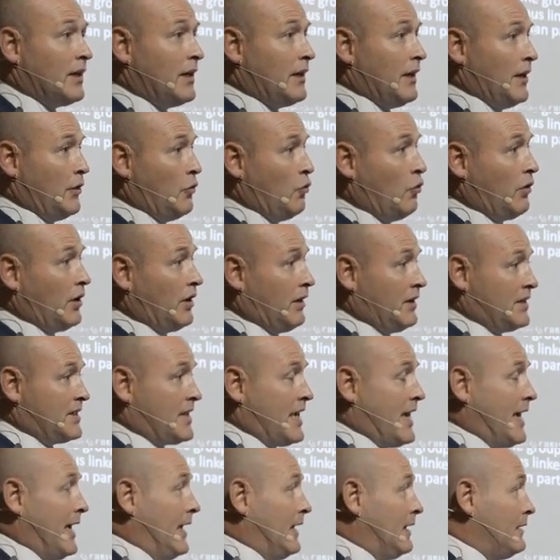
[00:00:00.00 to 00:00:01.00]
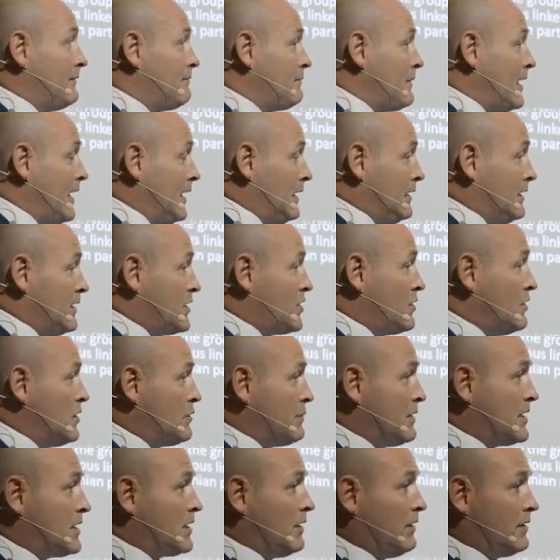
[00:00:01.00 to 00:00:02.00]
an organised gang, and as soon as
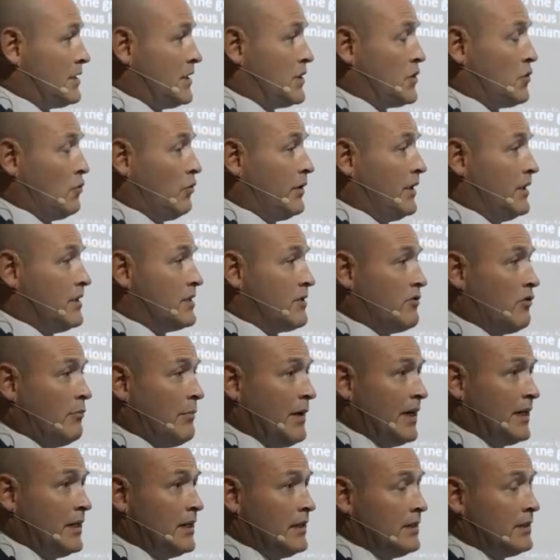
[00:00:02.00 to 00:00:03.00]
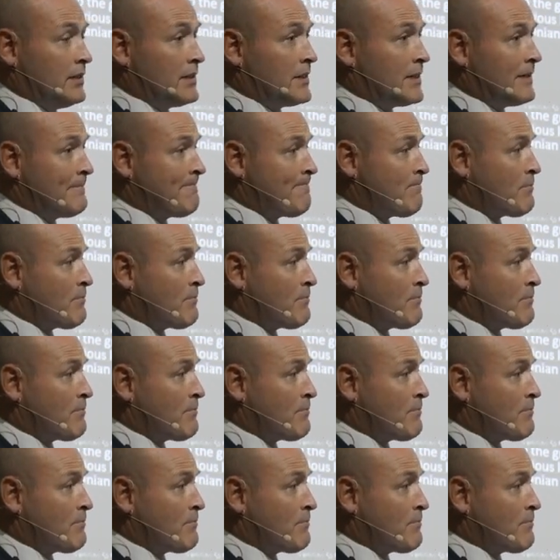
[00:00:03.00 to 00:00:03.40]
we started talking to the Romanians,